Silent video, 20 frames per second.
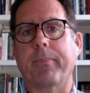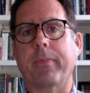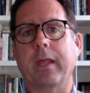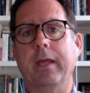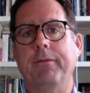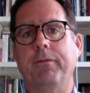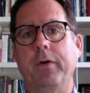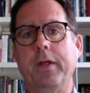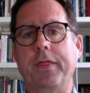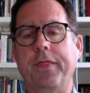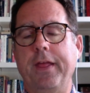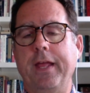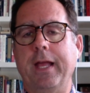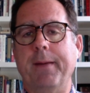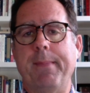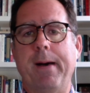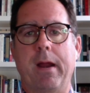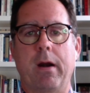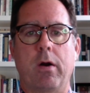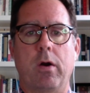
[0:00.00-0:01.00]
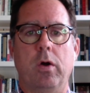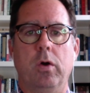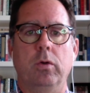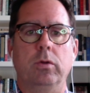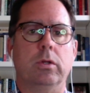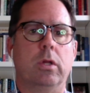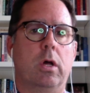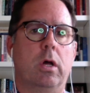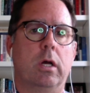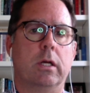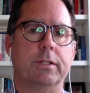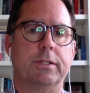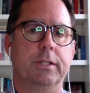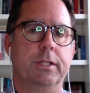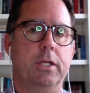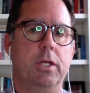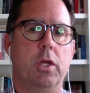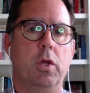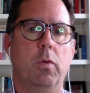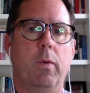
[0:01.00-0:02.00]
if we think about our own laws in
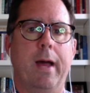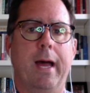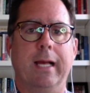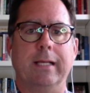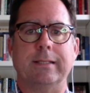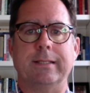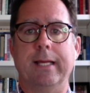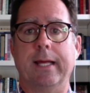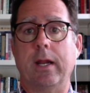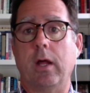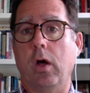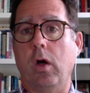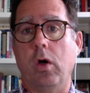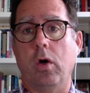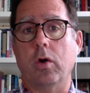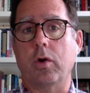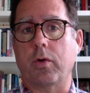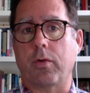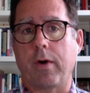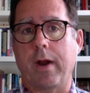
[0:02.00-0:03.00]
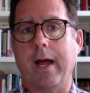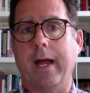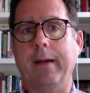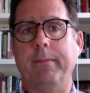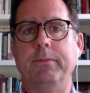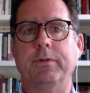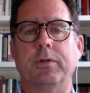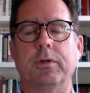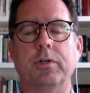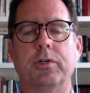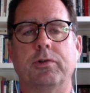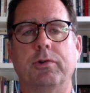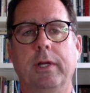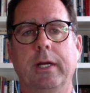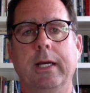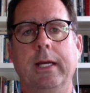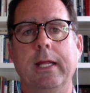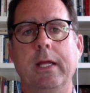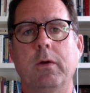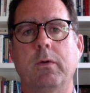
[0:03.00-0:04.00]
the U.S., not all crimes are
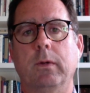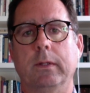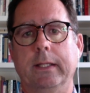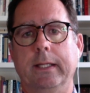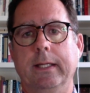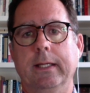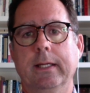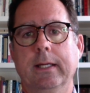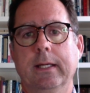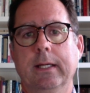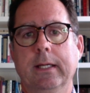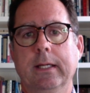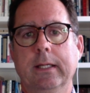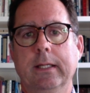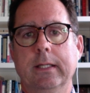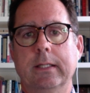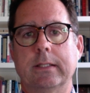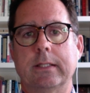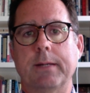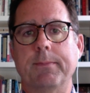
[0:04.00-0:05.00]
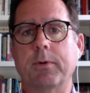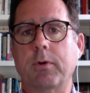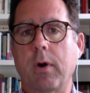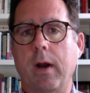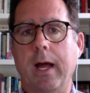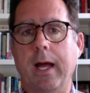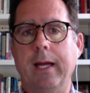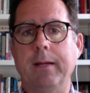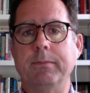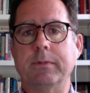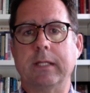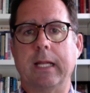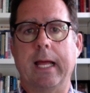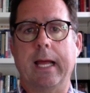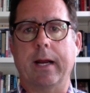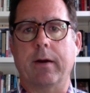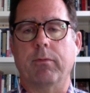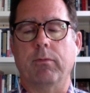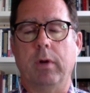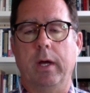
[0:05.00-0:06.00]
treated equally. Some crimes,
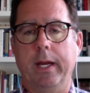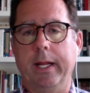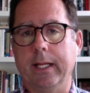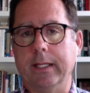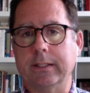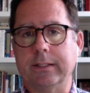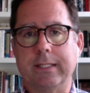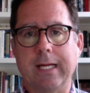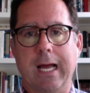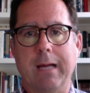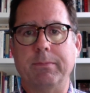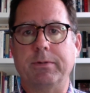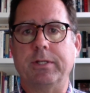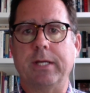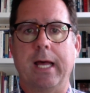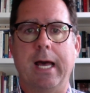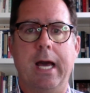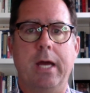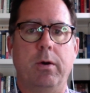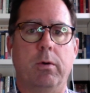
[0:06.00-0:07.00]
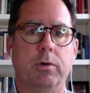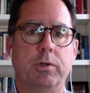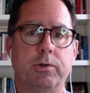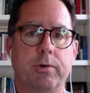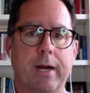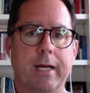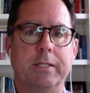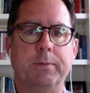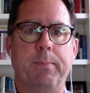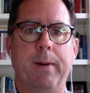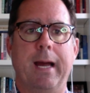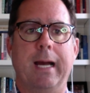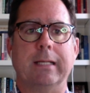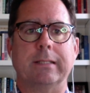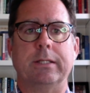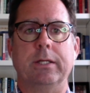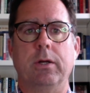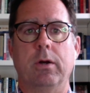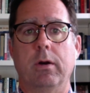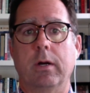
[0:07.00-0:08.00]
like running a stop sign or
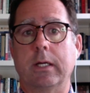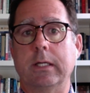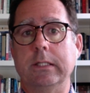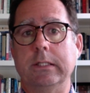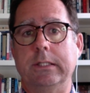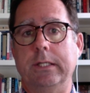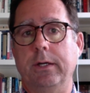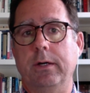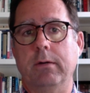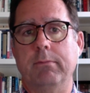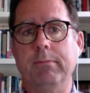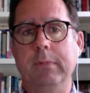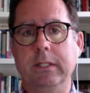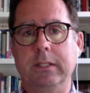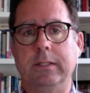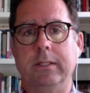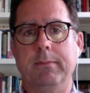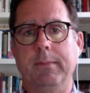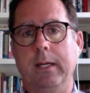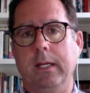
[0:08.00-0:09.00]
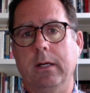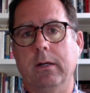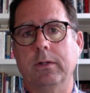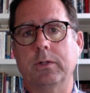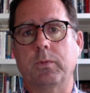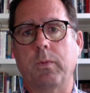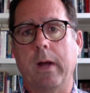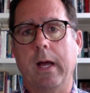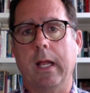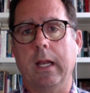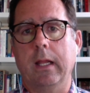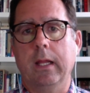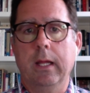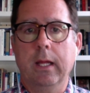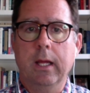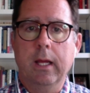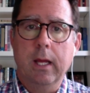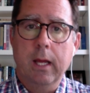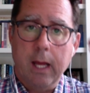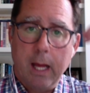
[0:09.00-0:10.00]
trespassing, are considered misdemeanors, while
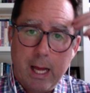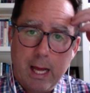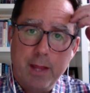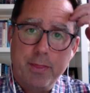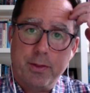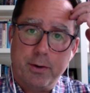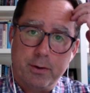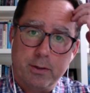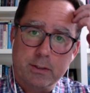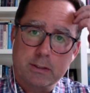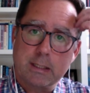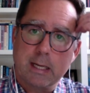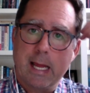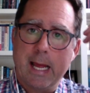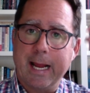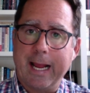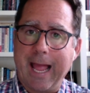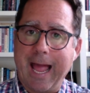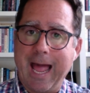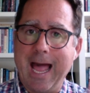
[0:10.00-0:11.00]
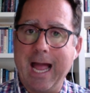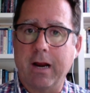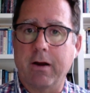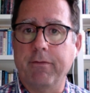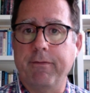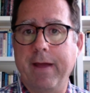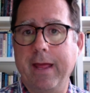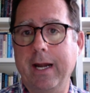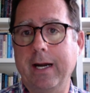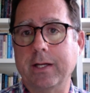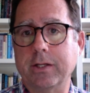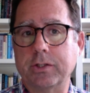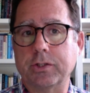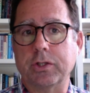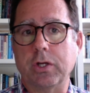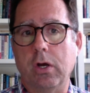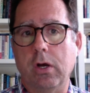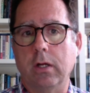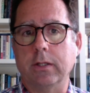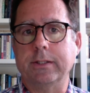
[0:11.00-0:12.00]
others, like aggravated
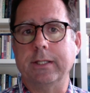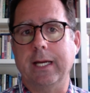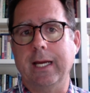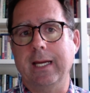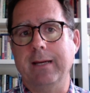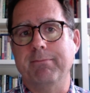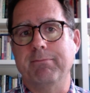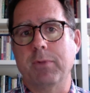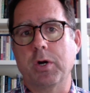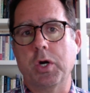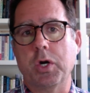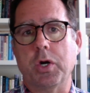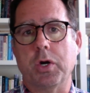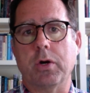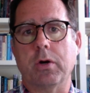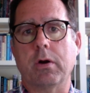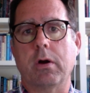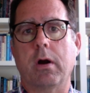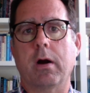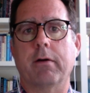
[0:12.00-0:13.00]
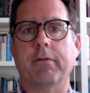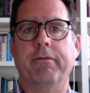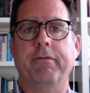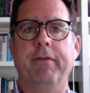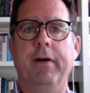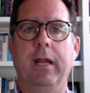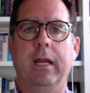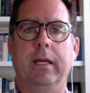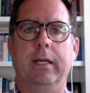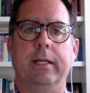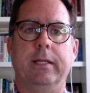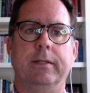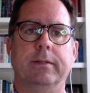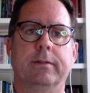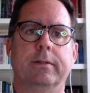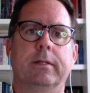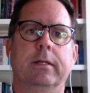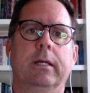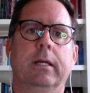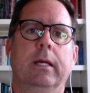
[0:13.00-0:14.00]
assault and murder, are felonies.